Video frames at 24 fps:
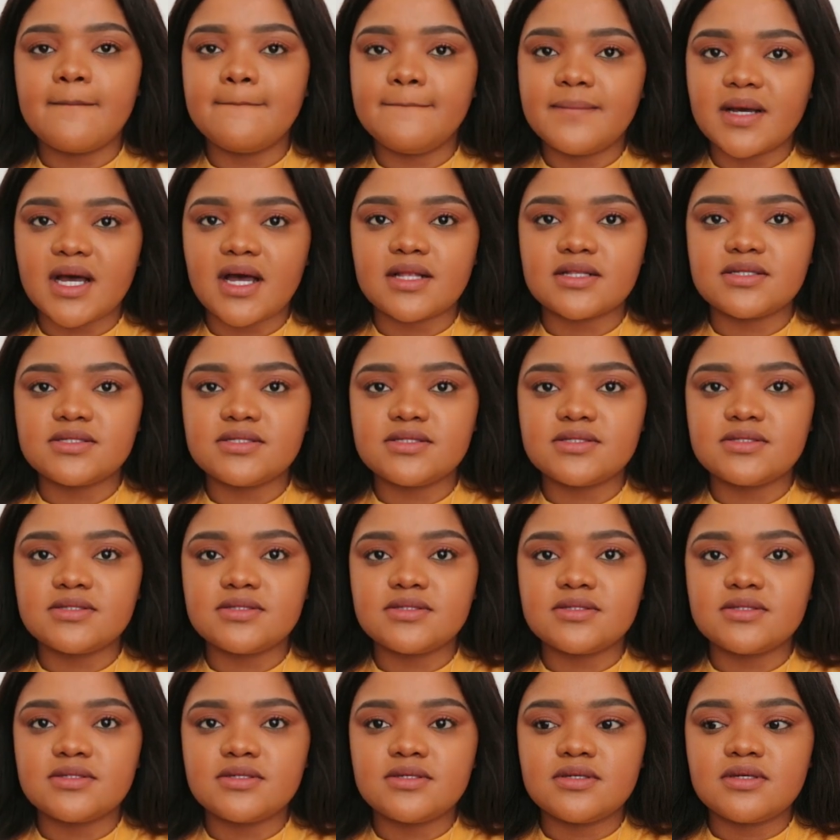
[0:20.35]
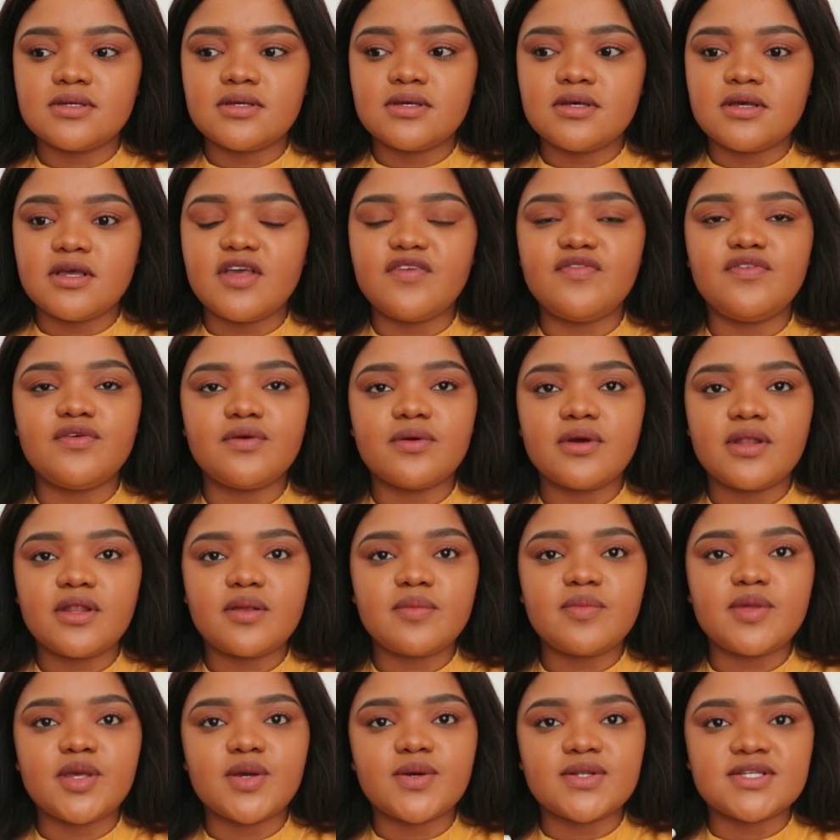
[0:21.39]
but if you want to
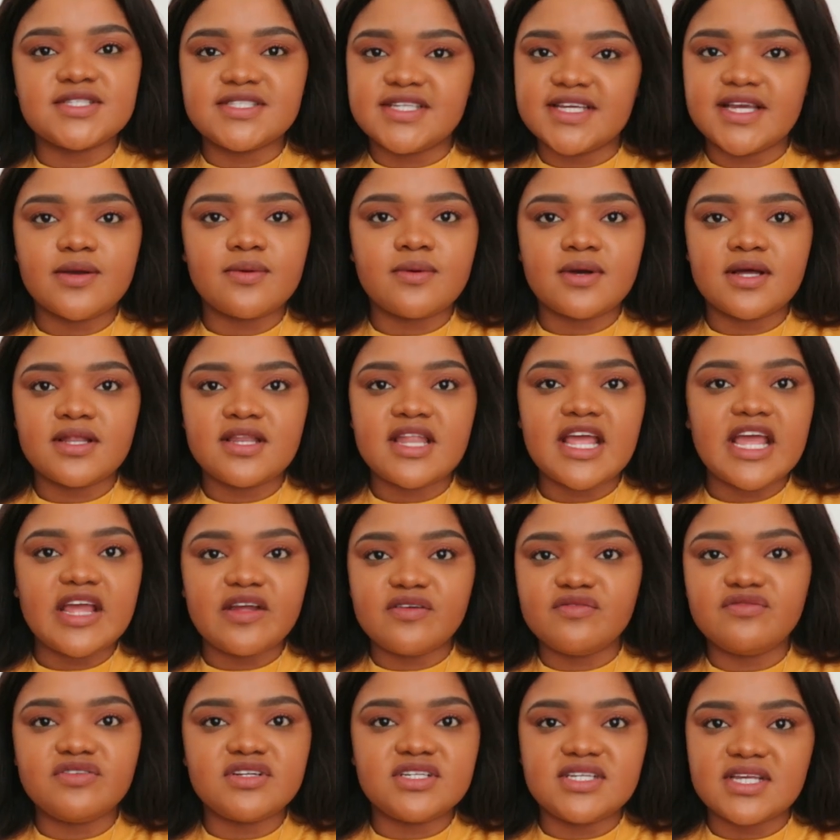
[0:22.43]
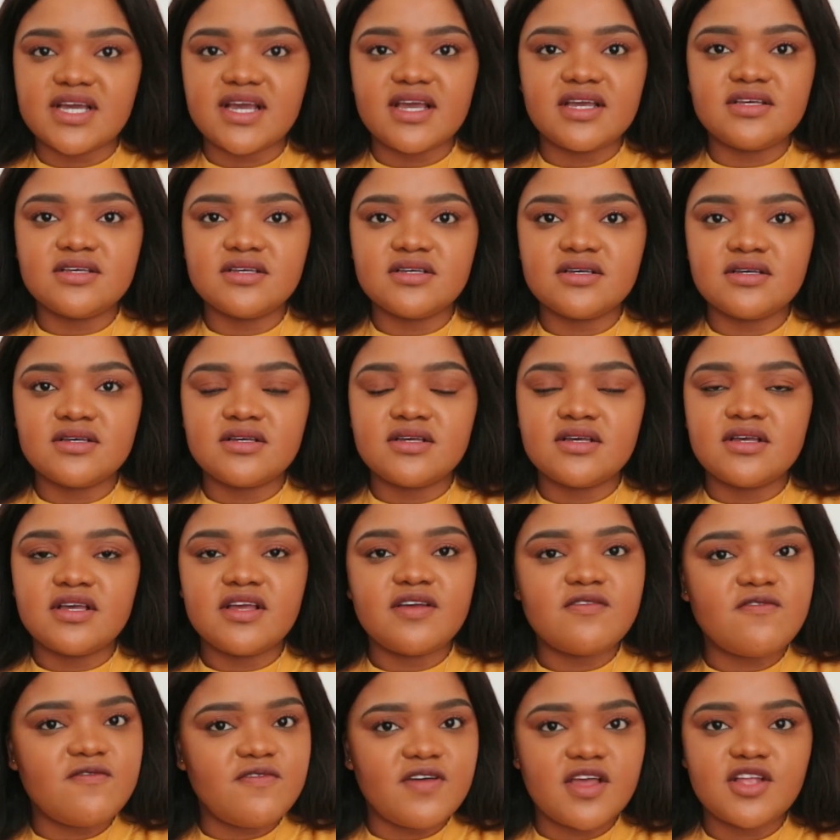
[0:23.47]
be on day one every day,
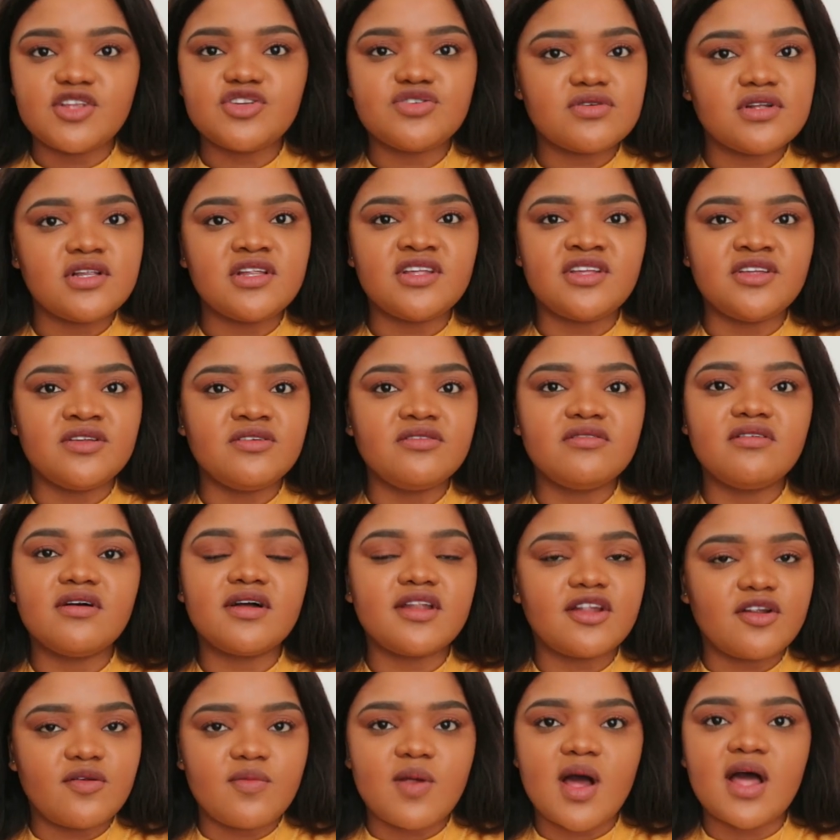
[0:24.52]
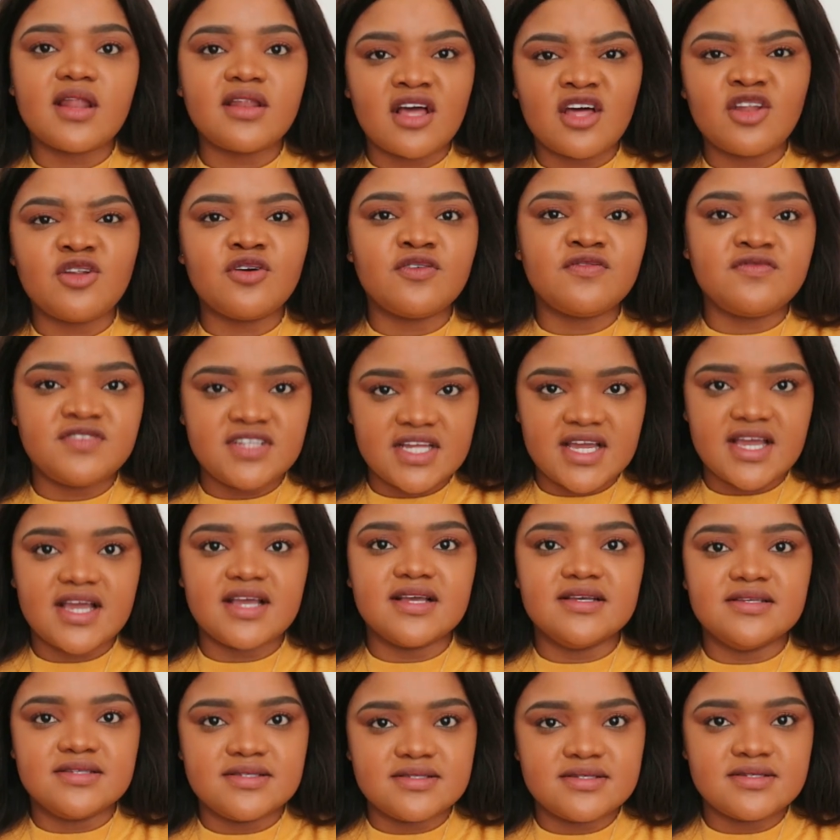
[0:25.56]
eventually you're going to run out of
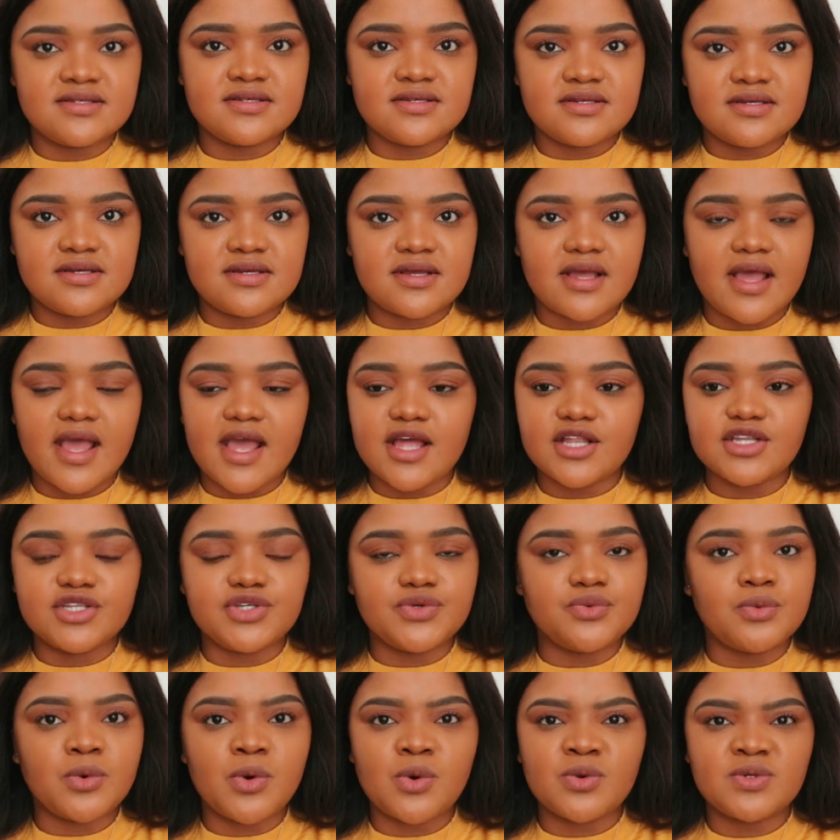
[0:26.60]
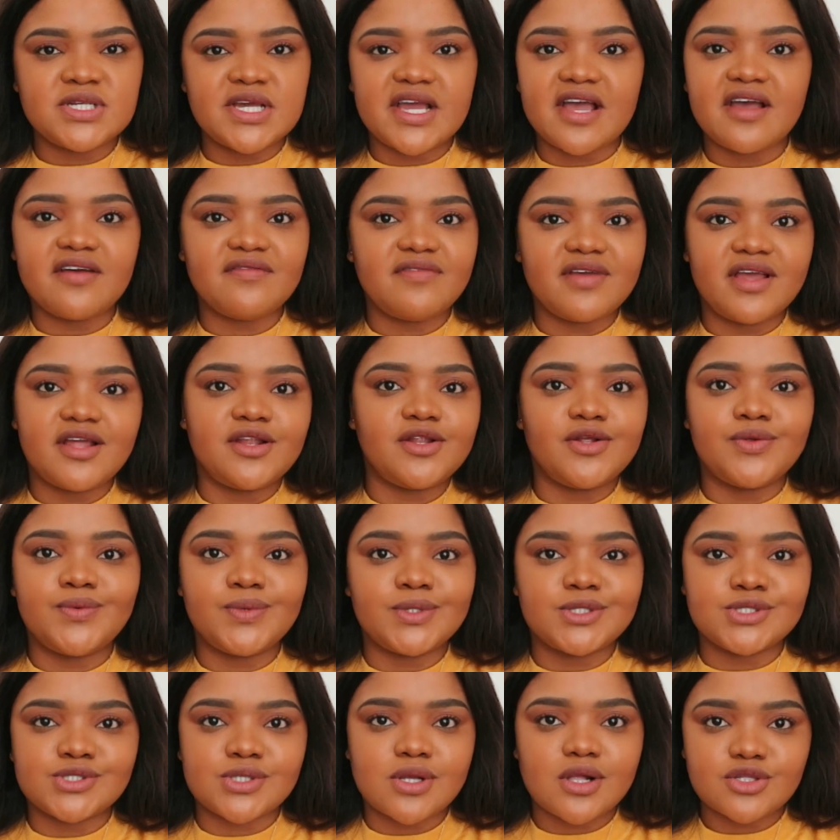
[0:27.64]
days and you won't have any
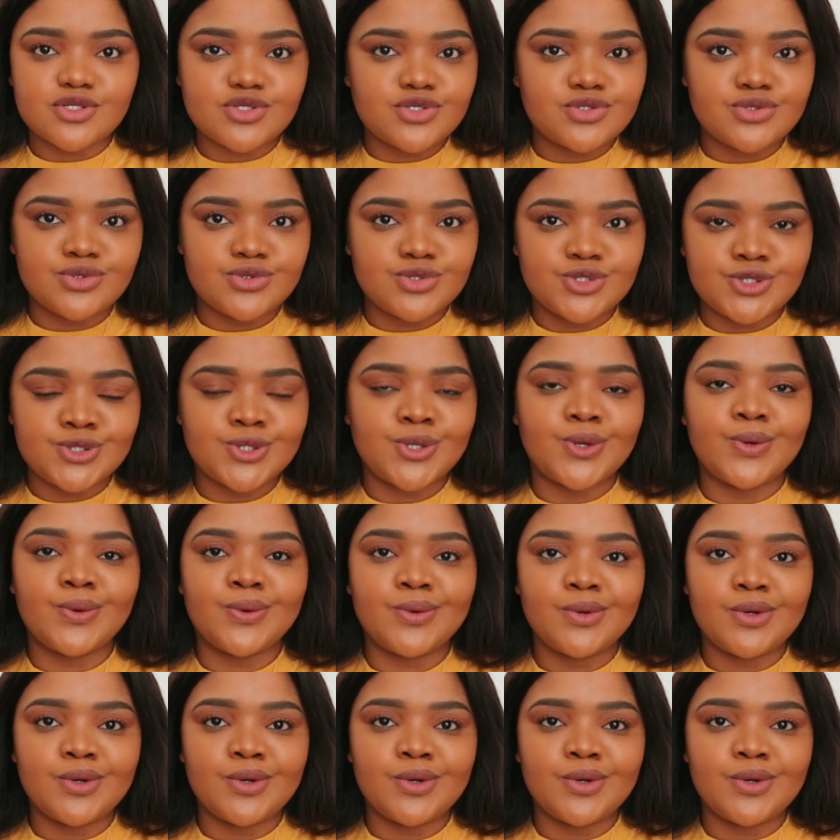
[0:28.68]
results to show.